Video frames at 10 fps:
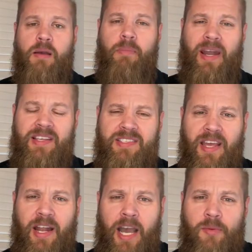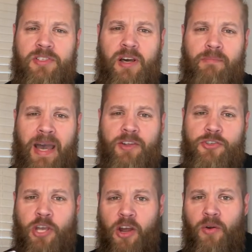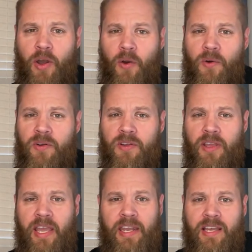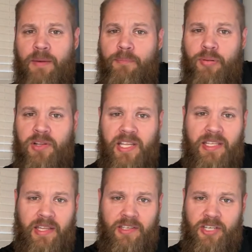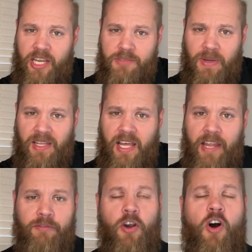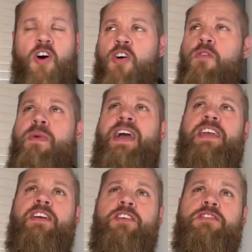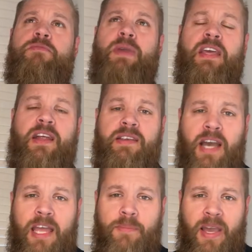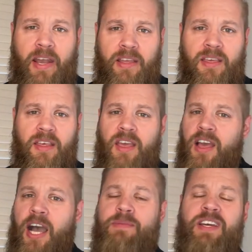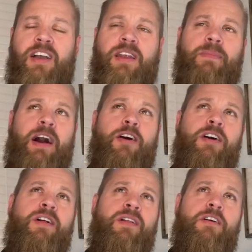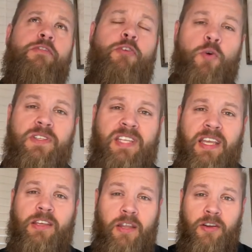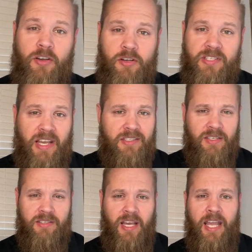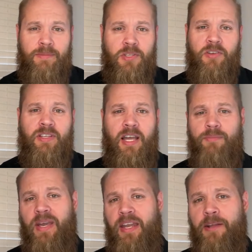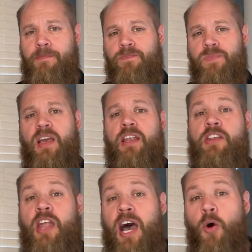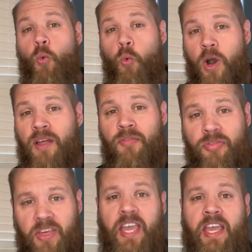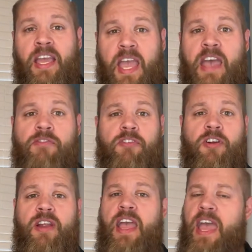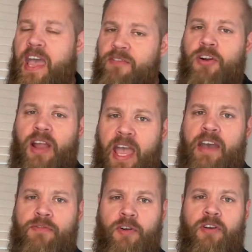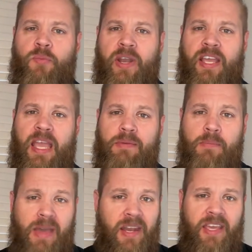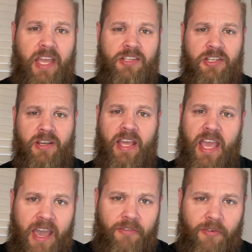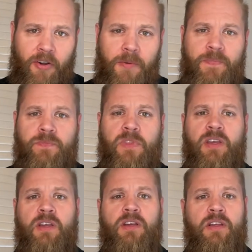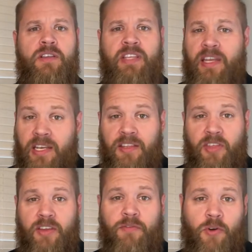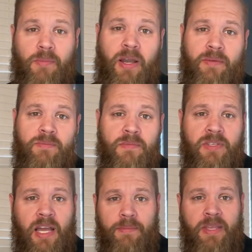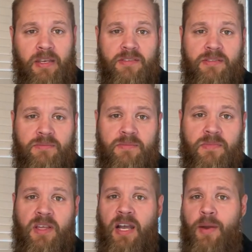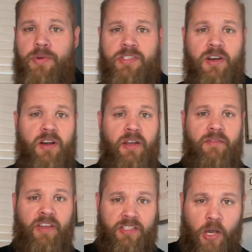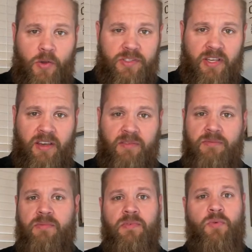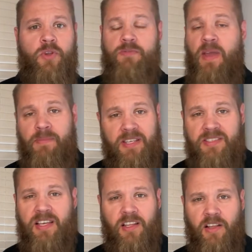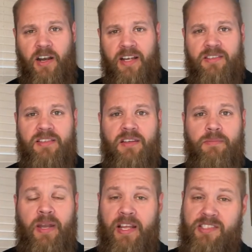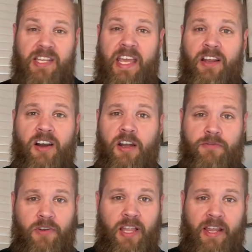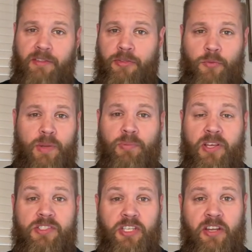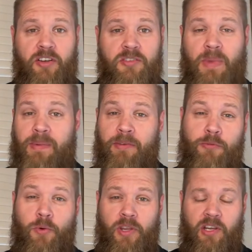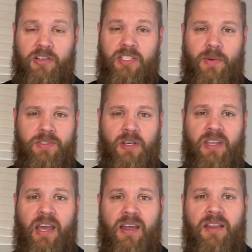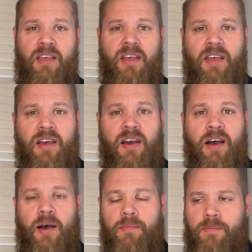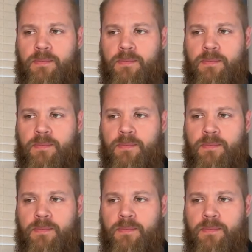But I said, I was on Mounjaro and it completely changed my life. All my years of being a diabetic, I'm talking about 14 years as a type 2 diabetic, not one thing ever, ever, ever, when it came to medication, ever did anything for my diabetes. I was on Victoza, which made me sick a lot but I stayed on it for like three plus years, maybe four years. I was on that. Uh,